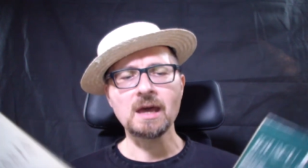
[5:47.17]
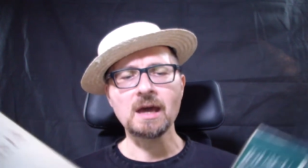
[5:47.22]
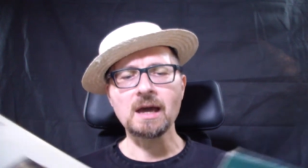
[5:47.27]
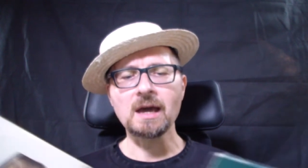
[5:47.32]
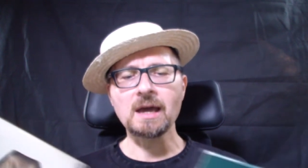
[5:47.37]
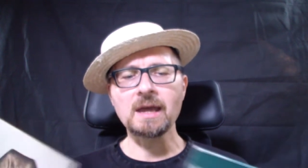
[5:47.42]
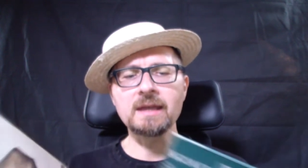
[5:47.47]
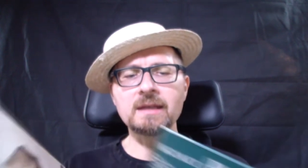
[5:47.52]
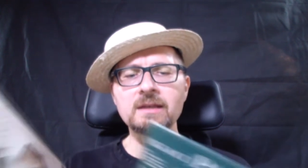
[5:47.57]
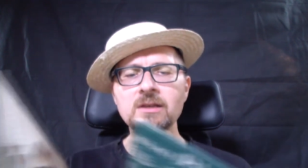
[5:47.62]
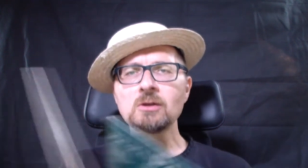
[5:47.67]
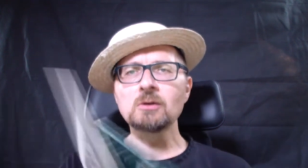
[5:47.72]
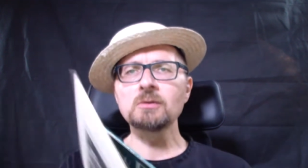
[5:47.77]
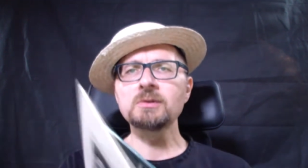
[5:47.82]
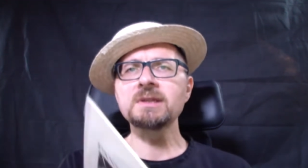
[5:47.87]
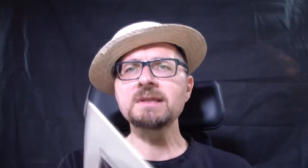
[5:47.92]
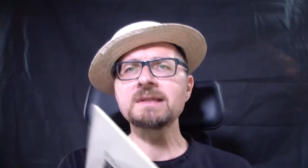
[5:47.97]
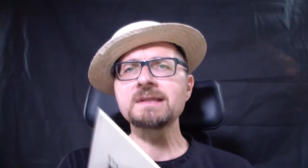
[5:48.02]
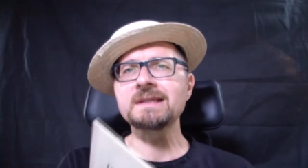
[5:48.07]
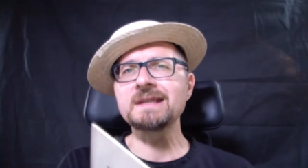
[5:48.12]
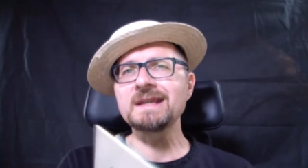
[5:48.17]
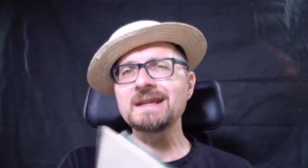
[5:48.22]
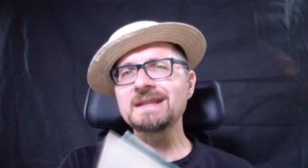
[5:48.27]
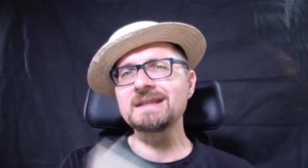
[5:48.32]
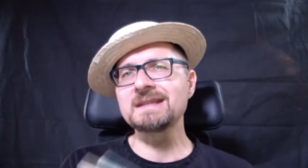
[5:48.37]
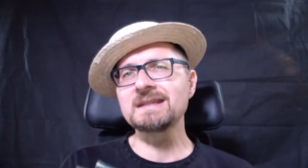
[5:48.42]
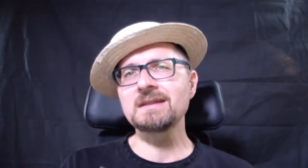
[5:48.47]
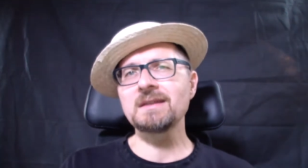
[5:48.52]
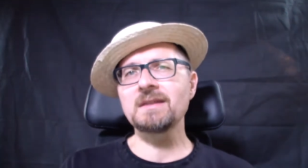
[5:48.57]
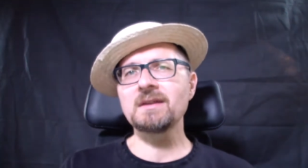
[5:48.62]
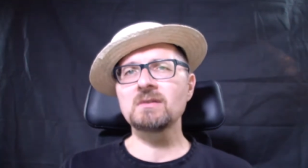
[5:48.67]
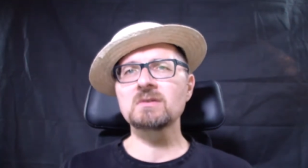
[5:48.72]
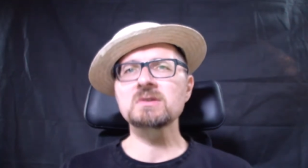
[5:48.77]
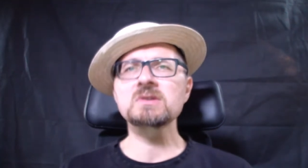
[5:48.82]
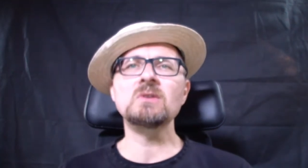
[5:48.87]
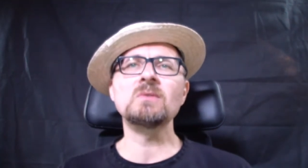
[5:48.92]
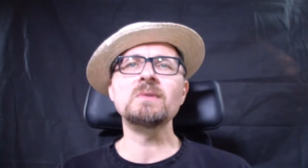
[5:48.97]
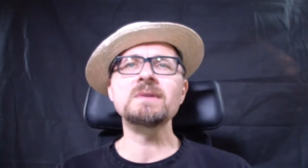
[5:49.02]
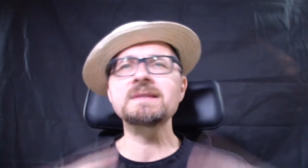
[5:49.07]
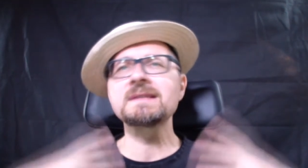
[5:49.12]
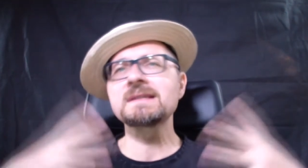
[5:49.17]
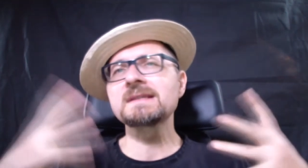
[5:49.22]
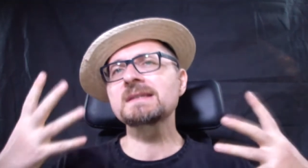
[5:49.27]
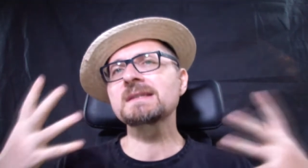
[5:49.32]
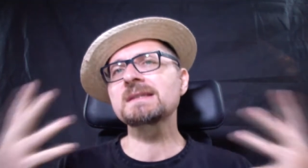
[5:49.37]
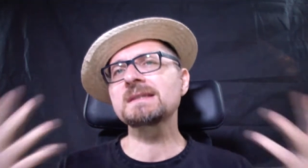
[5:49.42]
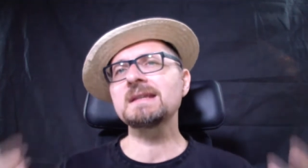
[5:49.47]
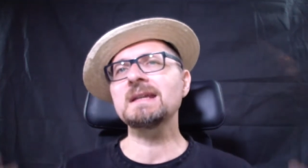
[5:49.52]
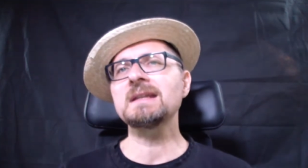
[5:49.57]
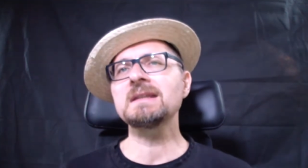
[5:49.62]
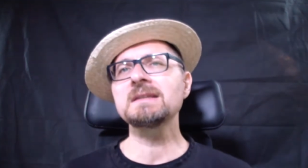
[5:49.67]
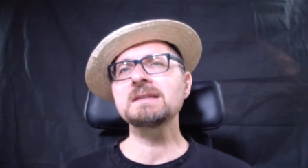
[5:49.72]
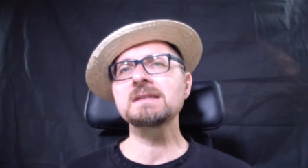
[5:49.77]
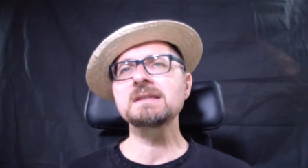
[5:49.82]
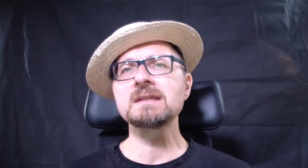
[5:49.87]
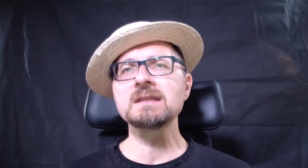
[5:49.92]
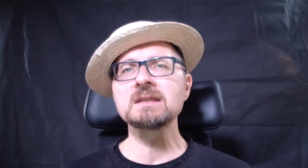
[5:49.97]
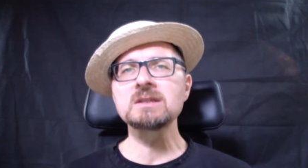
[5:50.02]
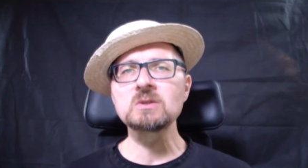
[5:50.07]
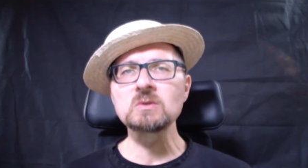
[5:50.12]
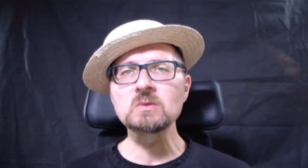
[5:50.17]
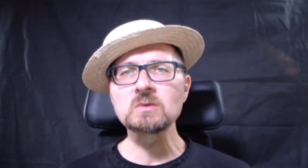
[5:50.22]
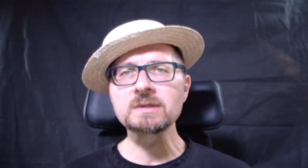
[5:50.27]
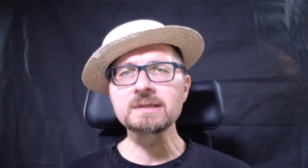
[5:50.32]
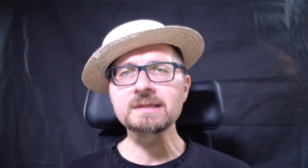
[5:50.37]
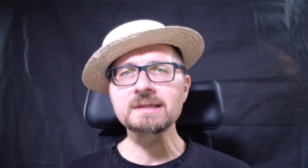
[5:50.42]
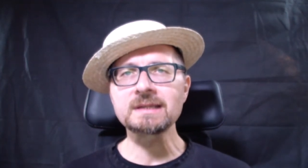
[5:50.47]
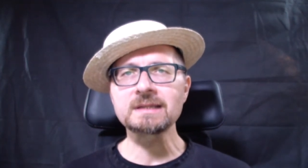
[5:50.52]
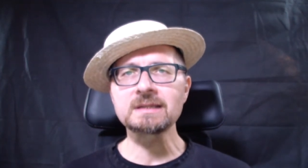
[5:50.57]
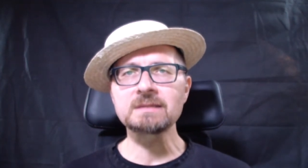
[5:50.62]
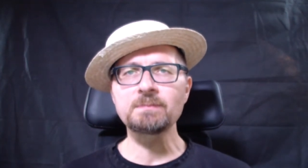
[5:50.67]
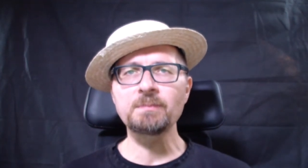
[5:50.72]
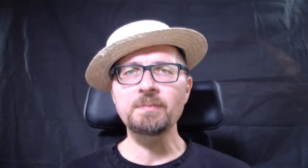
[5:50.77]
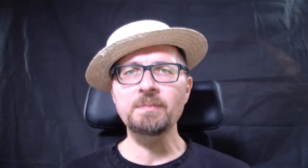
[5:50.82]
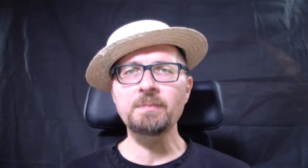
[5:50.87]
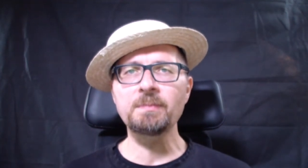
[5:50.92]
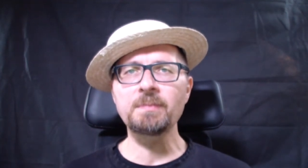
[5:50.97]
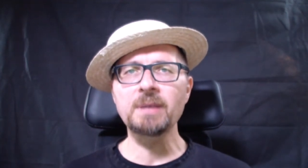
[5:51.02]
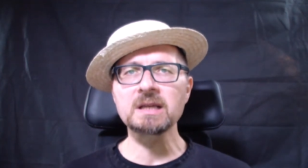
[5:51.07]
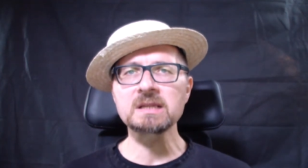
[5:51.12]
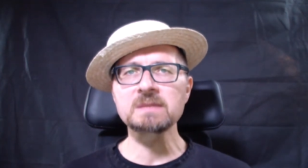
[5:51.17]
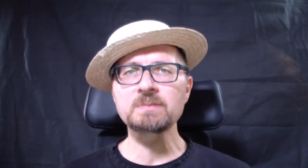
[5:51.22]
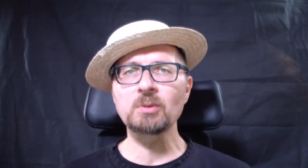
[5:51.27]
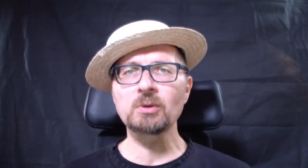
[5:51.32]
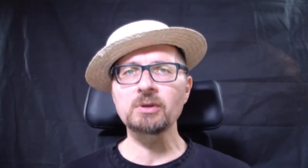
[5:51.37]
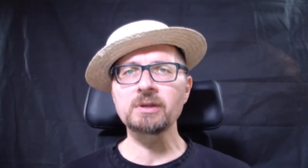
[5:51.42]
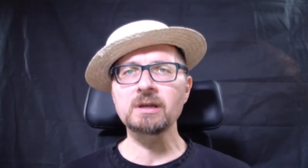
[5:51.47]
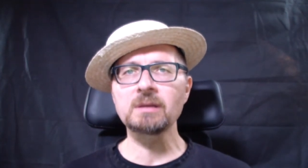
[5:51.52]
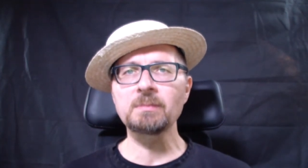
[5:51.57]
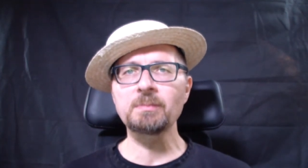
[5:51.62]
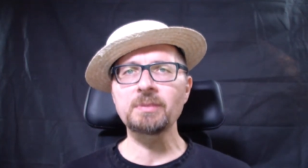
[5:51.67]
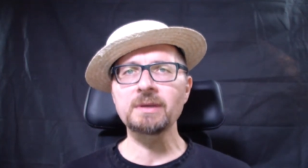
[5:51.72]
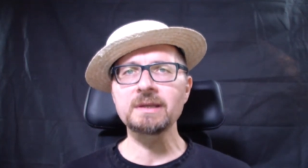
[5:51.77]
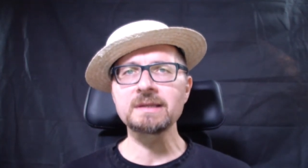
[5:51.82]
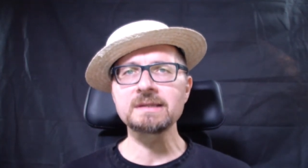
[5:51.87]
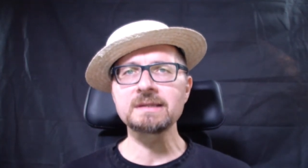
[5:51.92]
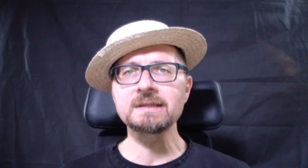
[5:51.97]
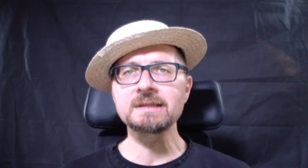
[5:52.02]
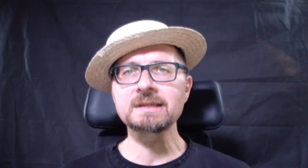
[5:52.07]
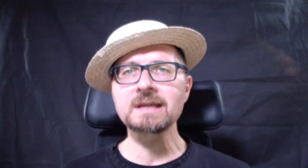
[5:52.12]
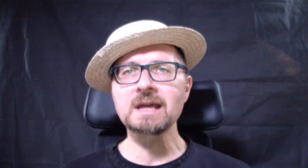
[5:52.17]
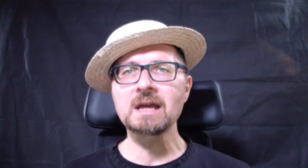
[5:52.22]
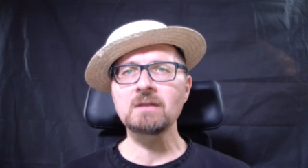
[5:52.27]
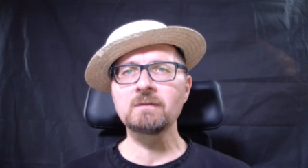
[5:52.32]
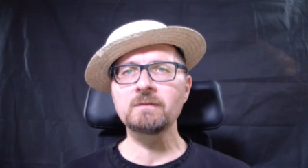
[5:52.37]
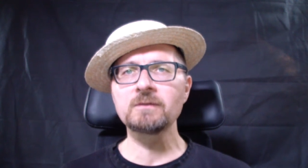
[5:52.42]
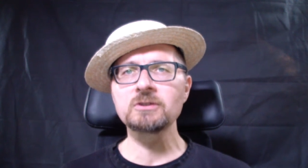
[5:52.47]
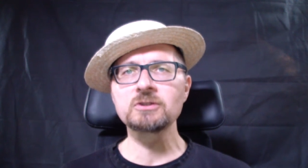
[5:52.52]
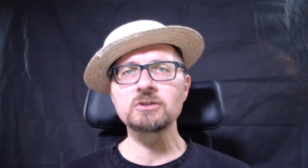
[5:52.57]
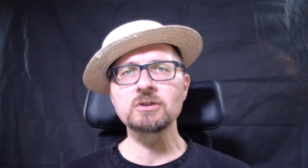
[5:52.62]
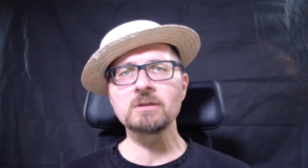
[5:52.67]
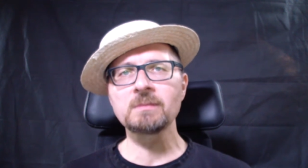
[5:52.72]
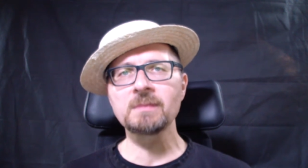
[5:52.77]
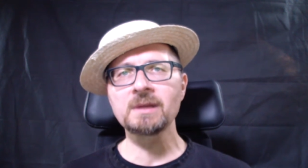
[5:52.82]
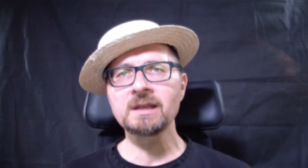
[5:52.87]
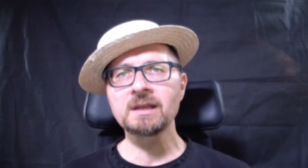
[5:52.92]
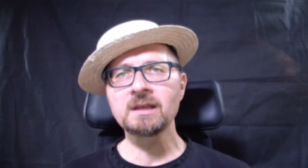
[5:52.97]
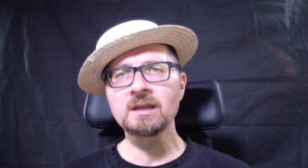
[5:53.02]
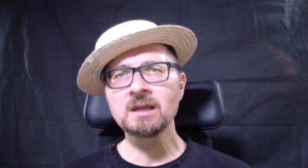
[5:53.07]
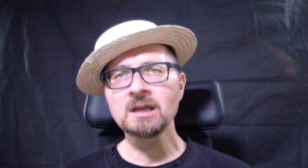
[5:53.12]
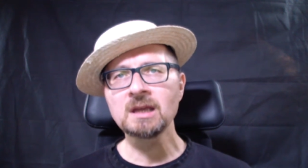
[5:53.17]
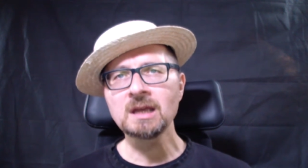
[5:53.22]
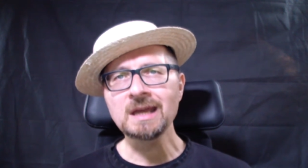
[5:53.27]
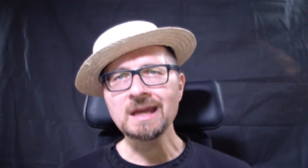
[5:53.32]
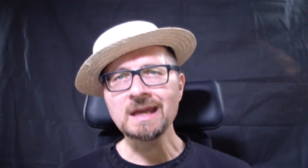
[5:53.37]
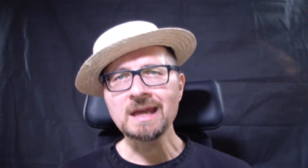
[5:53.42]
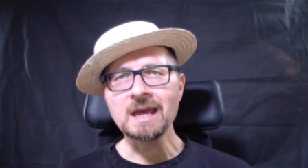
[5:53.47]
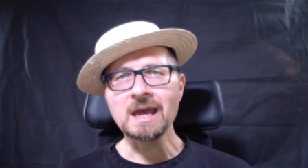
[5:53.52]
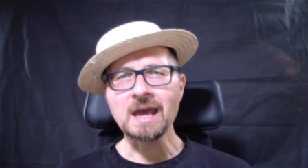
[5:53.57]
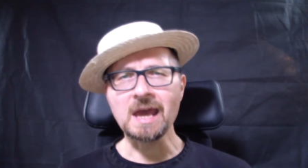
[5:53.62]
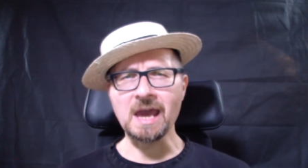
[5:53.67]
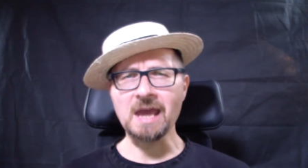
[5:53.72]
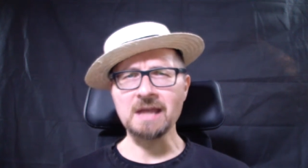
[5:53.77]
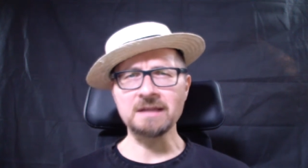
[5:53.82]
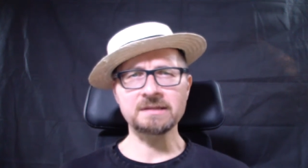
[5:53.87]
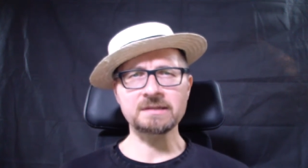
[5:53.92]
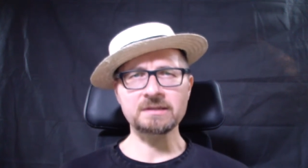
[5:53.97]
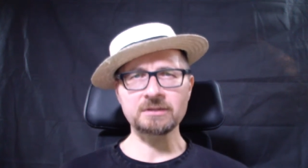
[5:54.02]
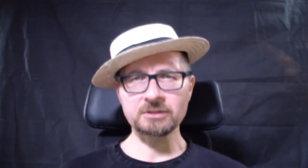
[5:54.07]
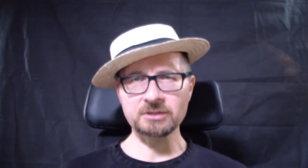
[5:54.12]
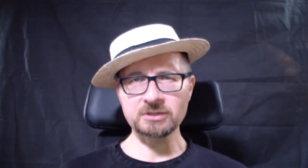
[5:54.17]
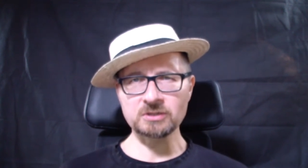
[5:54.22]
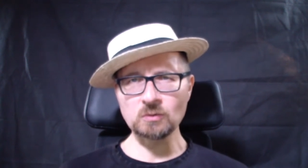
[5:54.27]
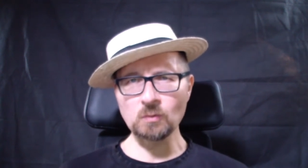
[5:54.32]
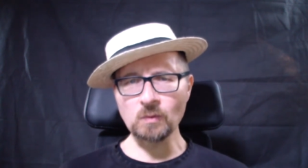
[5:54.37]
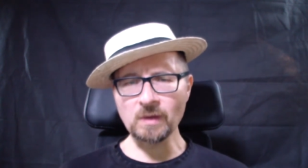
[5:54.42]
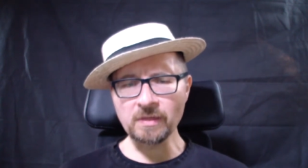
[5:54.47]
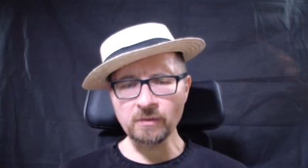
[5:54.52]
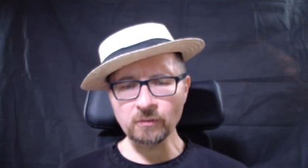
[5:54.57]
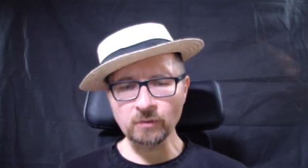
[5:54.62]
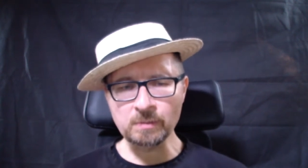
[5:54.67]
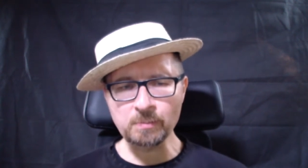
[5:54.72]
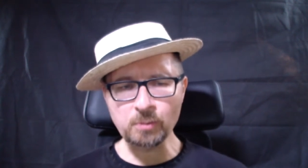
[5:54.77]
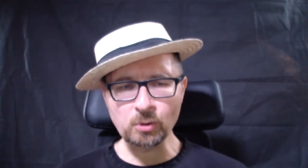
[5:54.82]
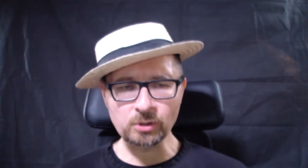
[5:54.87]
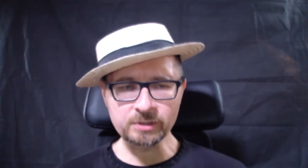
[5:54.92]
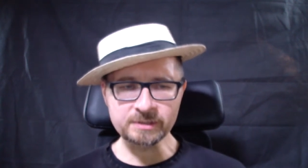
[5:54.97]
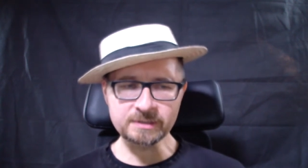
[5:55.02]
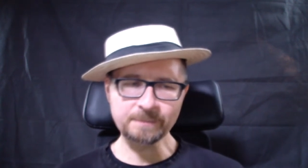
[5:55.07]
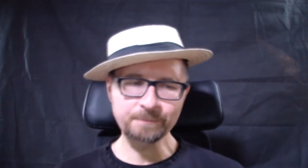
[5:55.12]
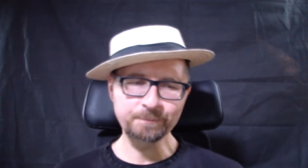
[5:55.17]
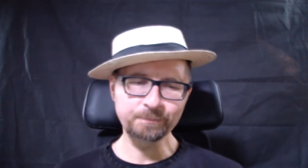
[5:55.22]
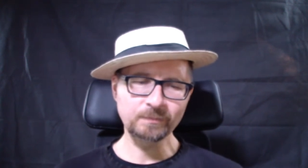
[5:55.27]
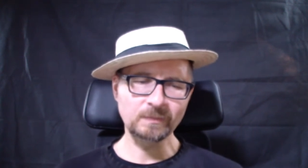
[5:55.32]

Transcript: I noticed that uh, there was always this tendency to set Passport up as this kind of a German answer to Weather Report,